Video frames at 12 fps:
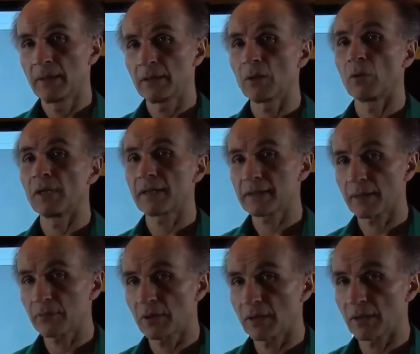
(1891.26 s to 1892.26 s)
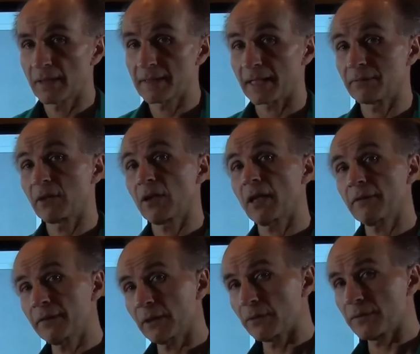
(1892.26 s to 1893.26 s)
The only exception is at very high
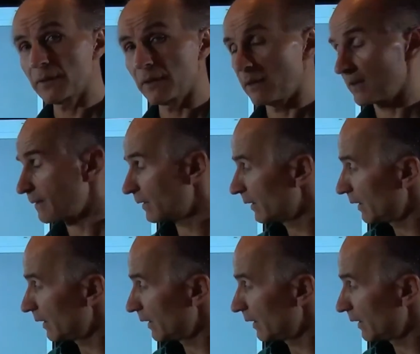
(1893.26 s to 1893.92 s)
frequencies,